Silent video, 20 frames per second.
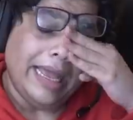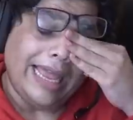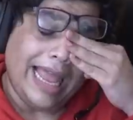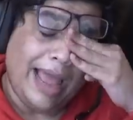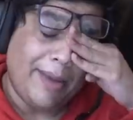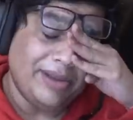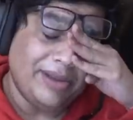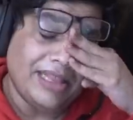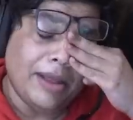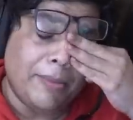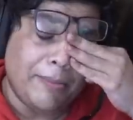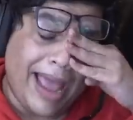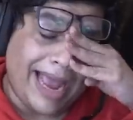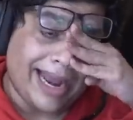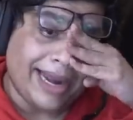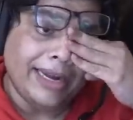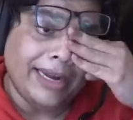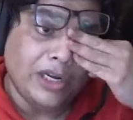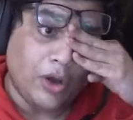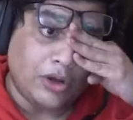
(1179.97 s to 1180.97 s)
I mean, the
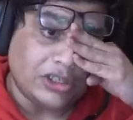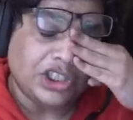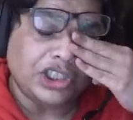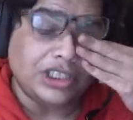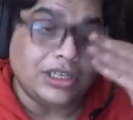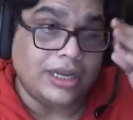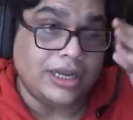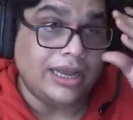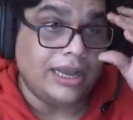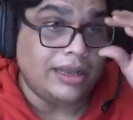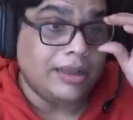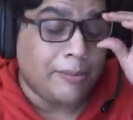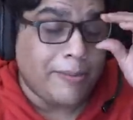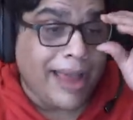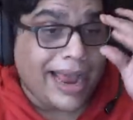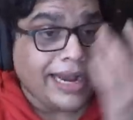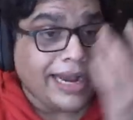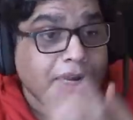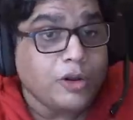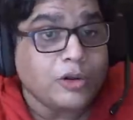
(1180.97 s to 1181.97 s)

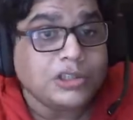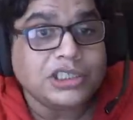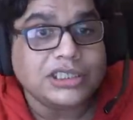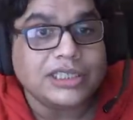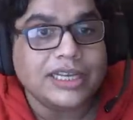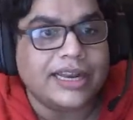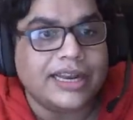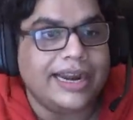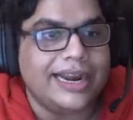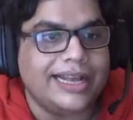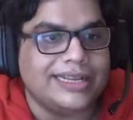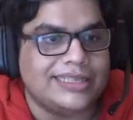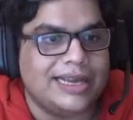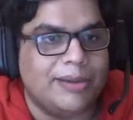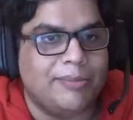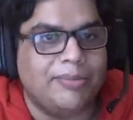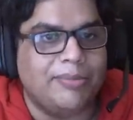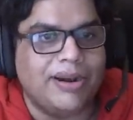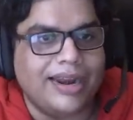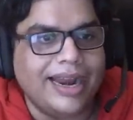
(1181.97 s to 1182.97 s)
Macintosh is a great
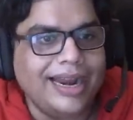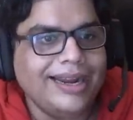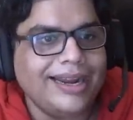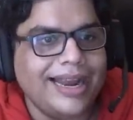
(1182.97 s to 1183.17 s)
example, right?